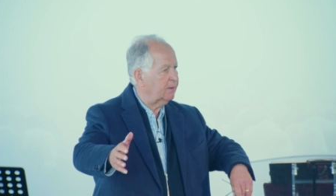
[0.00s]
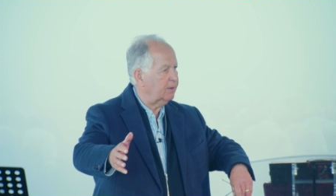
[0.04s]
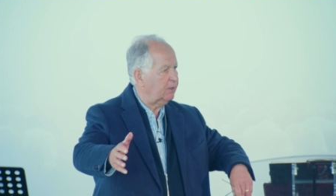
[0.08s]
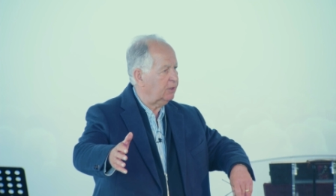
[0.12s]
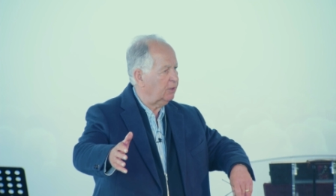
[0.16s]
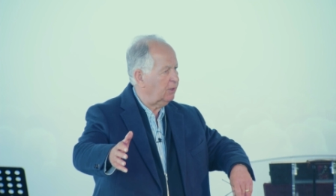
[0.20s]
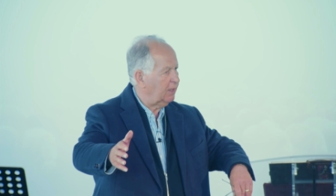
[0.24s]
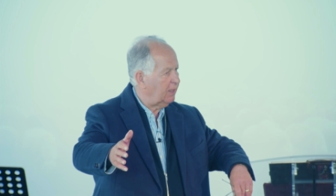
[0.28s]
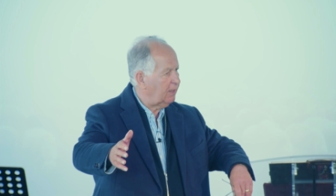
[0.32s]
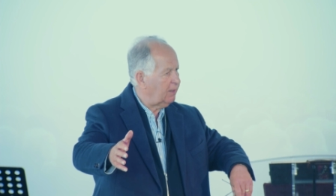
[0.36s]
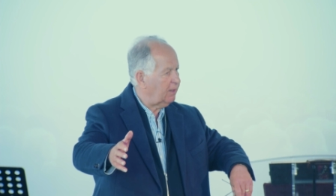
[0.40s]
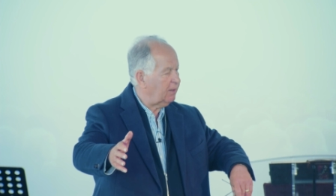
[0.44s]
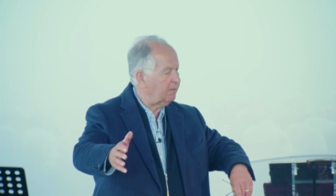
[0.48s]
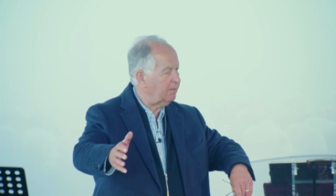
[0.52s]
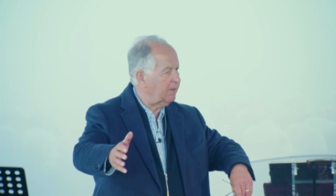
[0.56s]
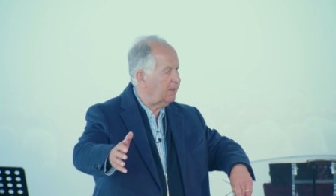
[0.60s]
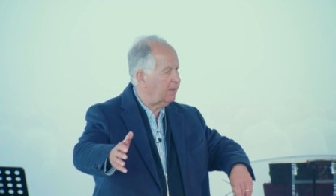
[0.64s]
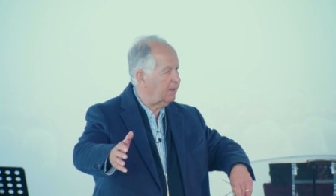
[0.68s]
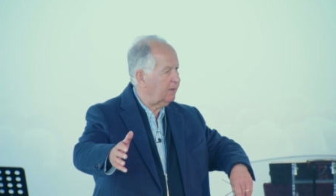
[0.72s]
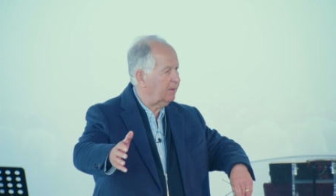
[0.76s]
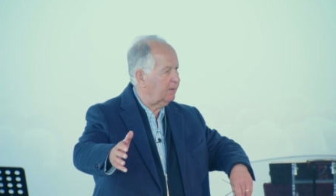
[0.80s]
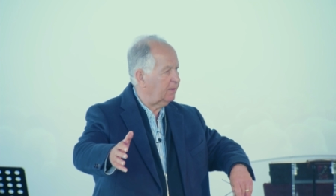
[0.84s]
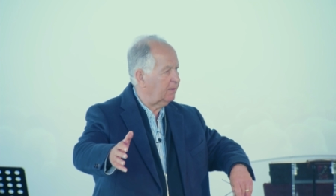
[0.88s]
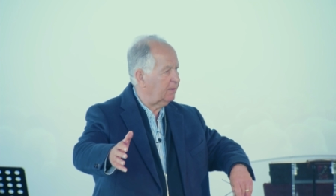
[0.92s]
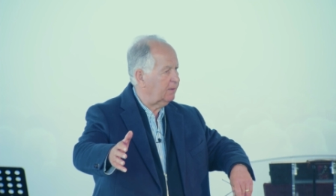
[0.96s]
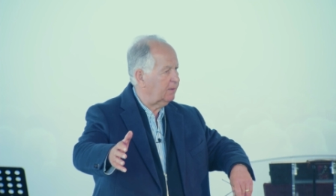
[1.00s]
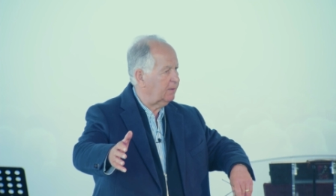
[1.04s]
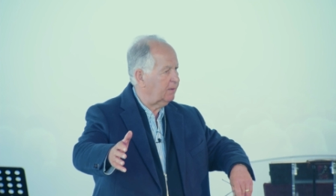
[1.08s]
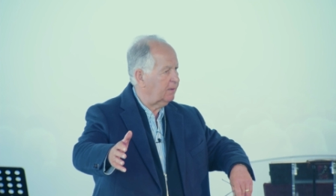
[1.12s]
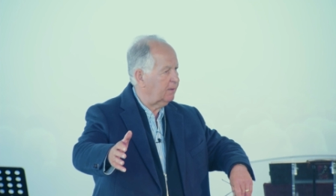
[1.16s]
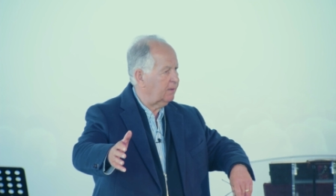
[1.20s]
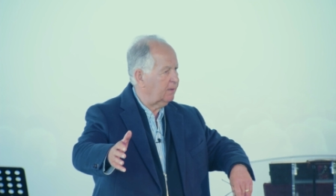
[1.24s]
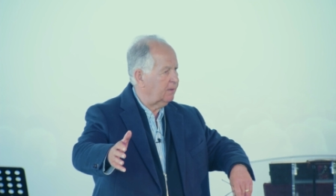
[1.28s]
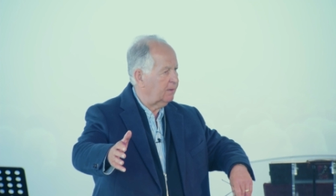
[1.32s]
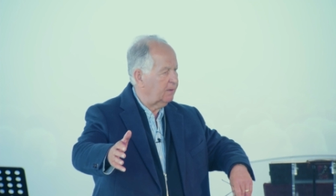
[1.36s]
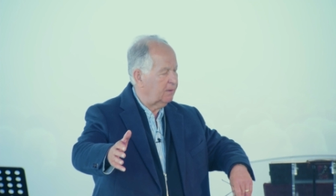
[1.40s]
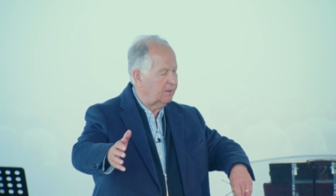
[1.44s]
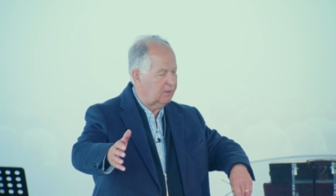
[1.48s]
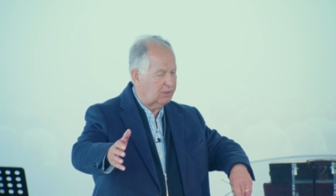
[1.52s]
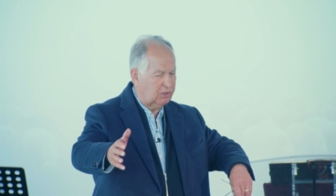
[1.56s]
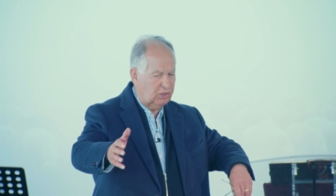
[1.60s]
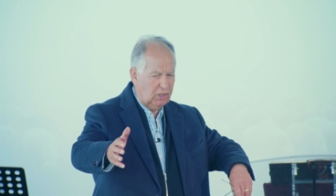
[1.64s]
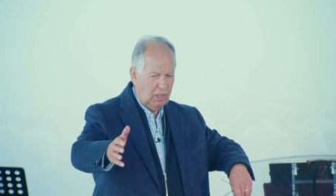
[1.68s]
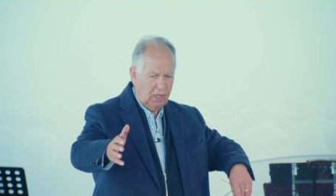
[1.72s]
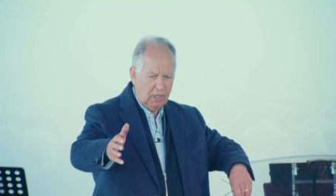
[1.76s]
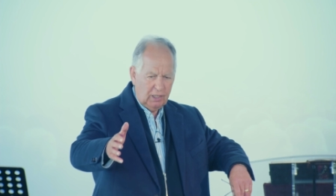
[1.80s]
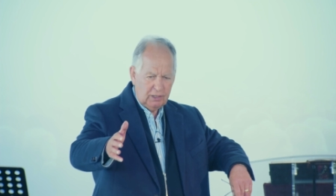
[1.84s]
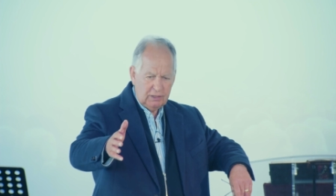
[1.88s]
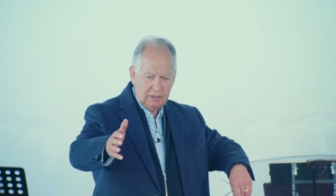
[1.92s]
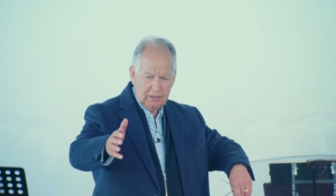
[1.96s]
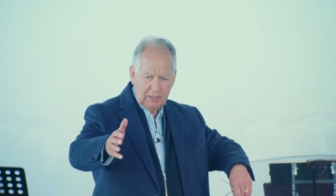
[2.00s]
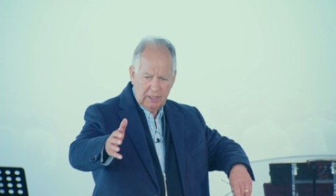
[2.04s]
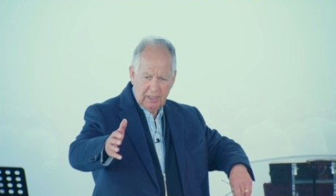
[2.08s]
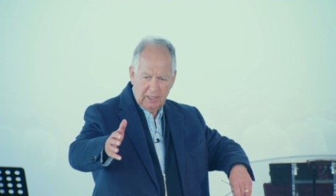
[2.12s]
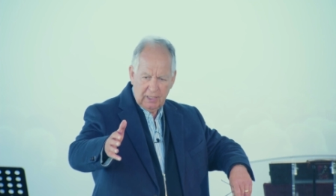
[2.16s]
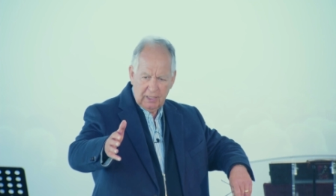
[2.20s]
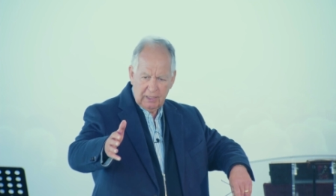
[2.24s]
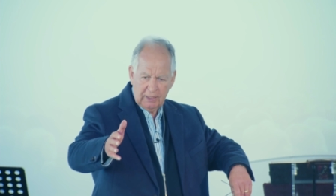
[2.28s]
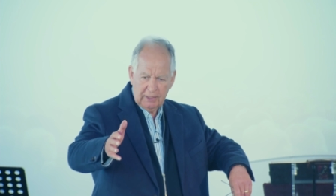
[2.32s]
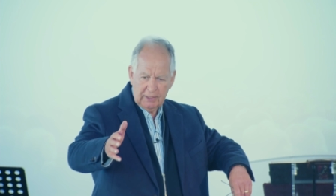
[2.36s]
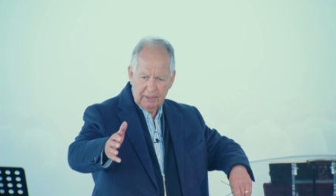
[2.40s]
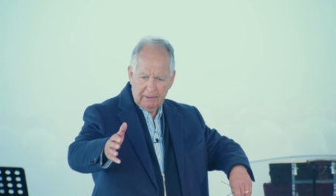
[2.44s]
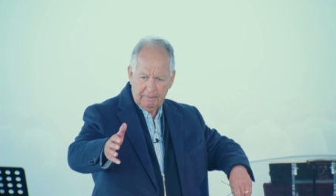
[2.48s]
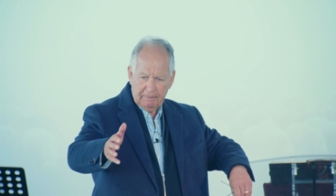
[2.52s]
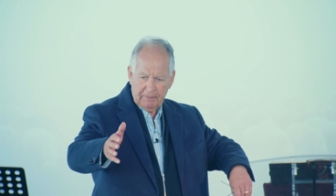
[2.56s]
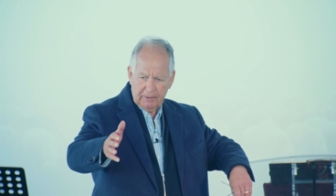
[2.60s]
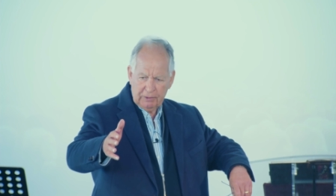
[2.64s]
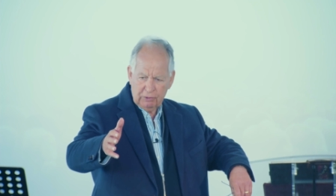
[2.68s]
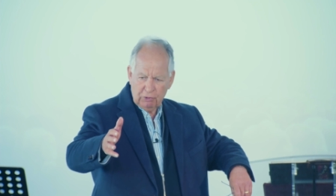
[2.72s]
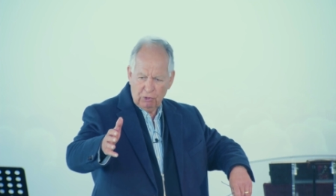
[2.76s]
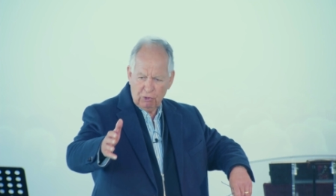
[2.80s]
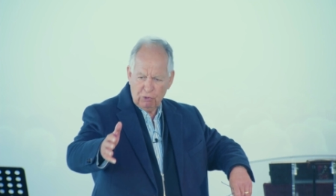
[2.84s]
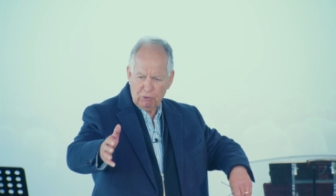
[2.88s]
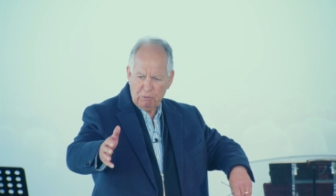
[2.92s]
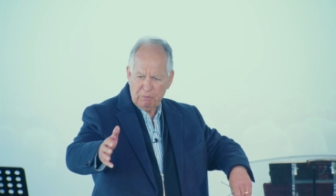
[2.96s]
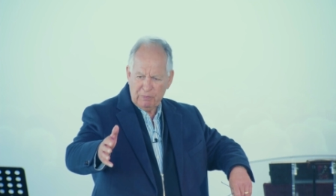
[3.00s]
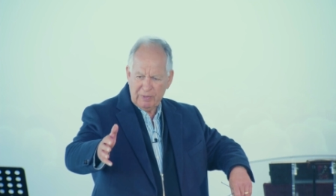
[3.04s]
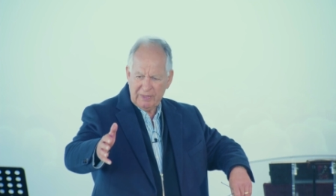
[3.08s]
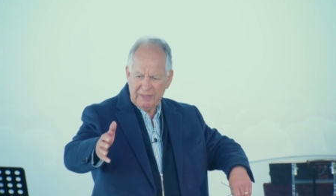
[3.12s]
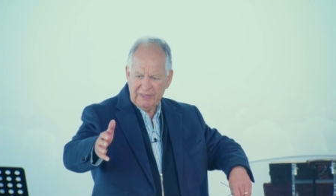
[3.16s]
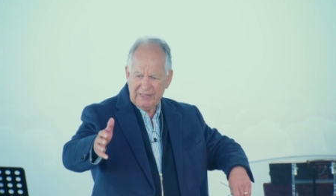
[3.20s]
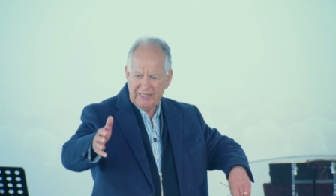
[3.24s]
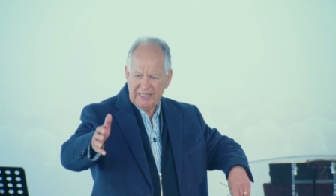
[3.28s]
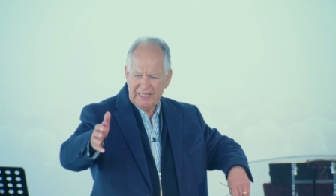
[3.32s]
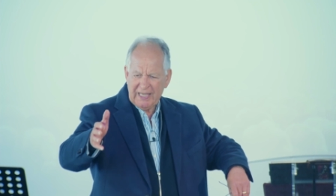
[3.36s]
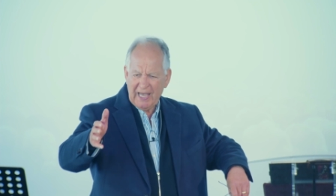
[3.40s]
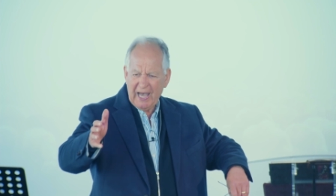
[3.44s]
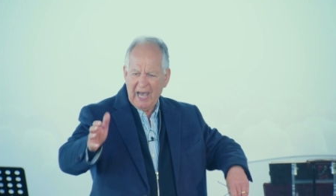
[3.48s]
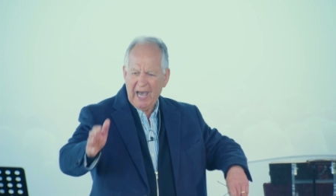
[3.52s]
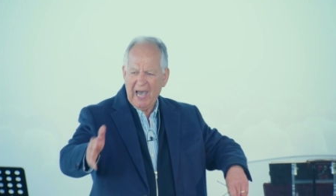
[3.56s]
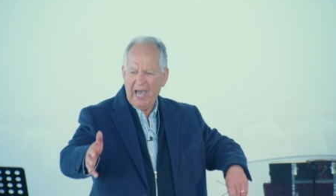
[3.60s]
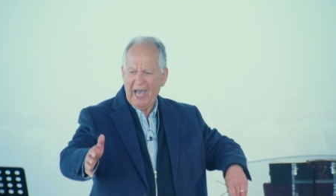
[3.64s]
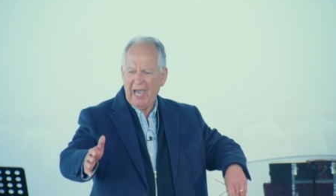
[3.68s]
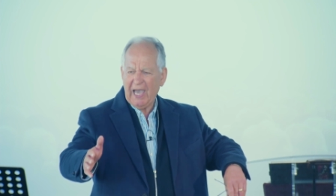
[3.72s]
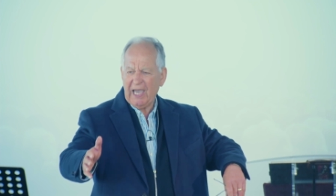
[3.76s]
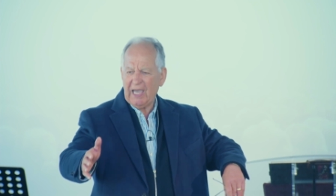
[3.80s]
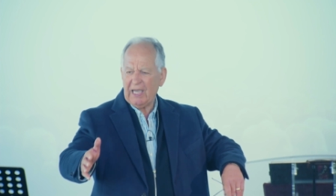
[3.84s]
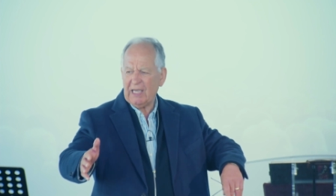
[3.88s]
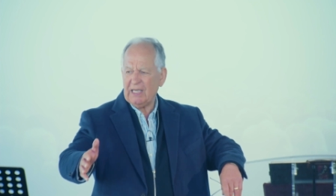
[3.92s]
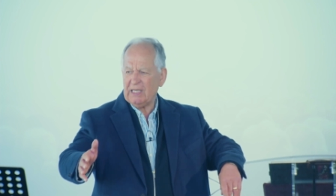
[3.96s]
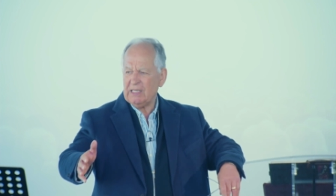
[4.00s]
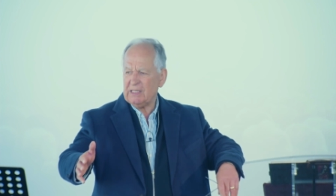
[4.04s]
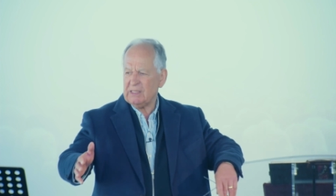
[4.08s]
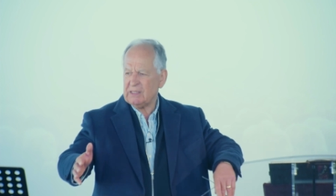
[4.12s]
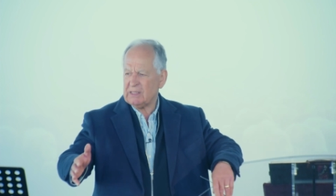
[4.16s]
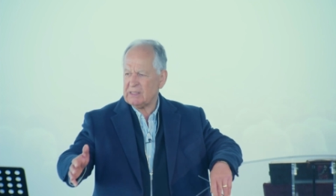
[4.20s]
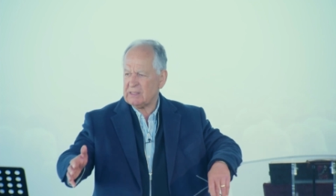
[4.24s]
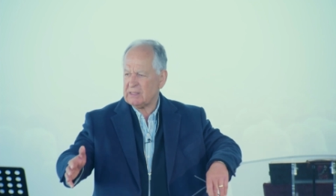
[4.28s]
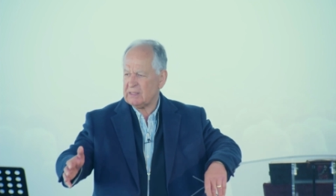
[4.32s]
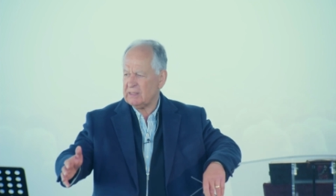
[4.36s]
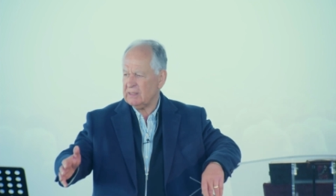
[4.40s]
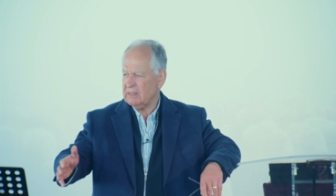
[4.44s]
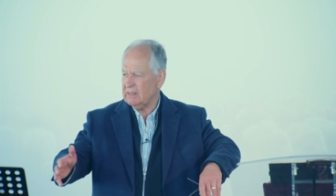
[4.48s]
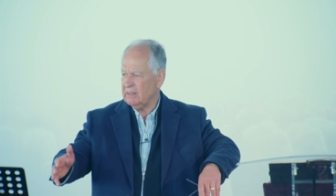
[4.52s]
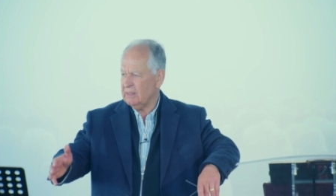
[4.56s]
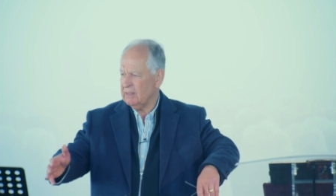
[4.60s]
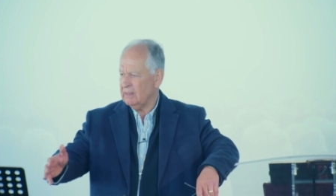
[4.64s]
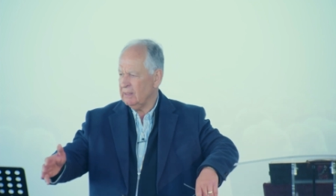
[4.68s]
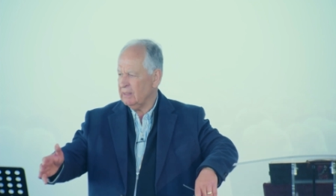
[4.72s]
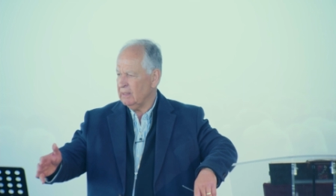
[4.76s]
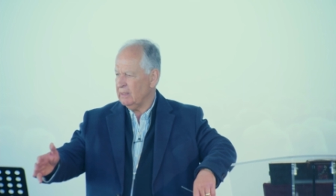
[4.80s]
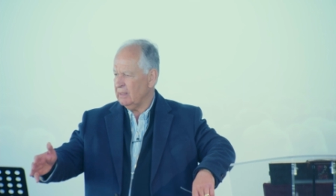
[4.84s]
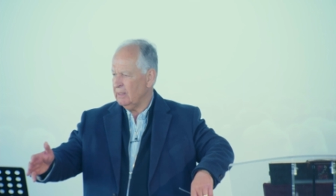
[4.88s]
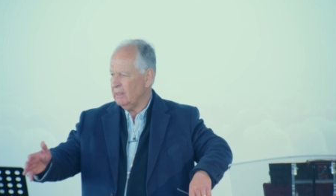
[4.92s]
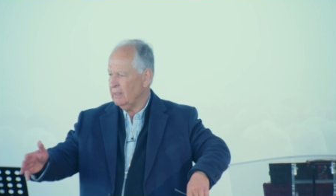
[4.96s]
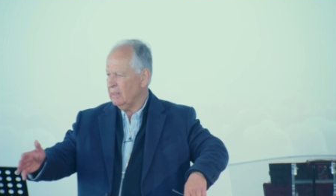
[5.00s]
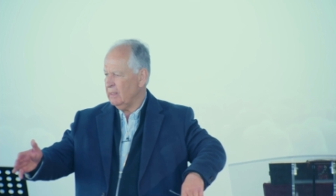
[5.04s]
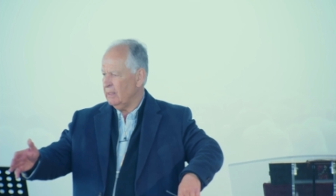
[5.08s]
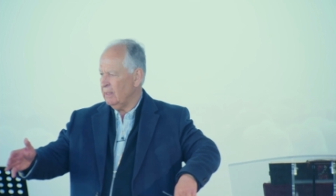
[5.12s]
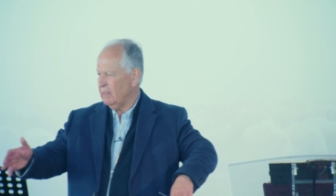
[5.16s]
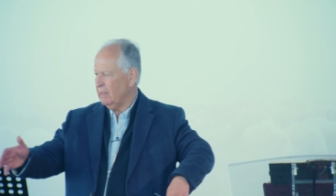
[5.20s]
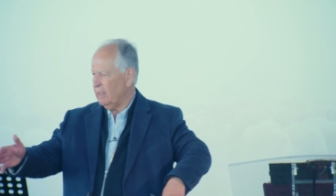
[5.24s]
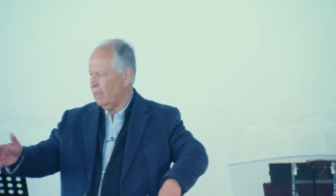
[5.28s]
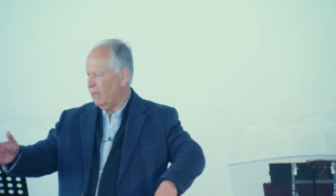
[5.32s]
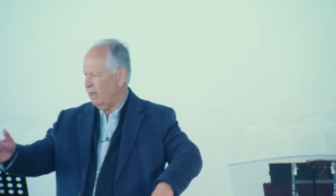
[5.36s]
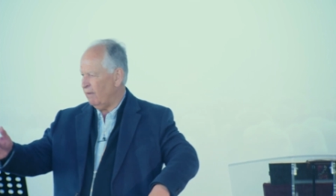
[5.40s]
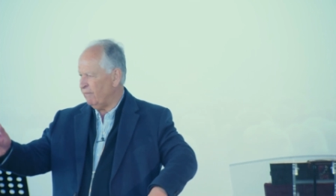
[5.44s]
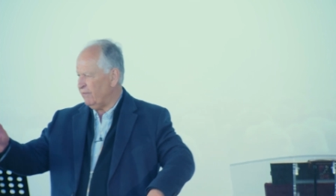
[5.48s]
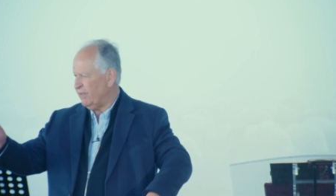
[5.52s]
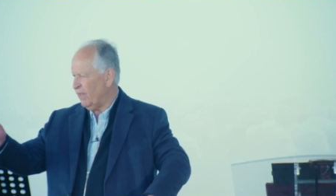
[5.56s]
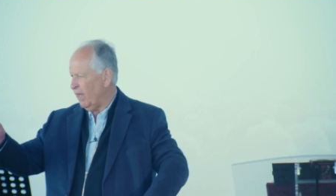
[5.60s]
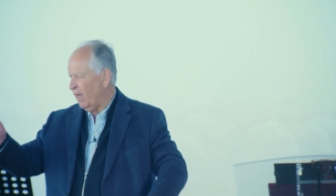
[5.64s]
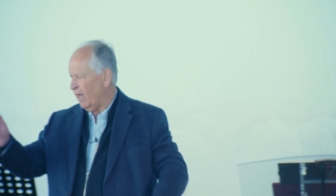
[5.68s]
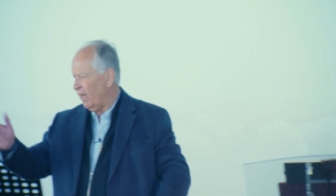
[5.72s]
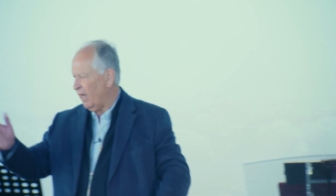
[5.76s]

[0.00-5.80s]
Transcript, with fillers: Are you hearing me? God turned up and opened the eyes of the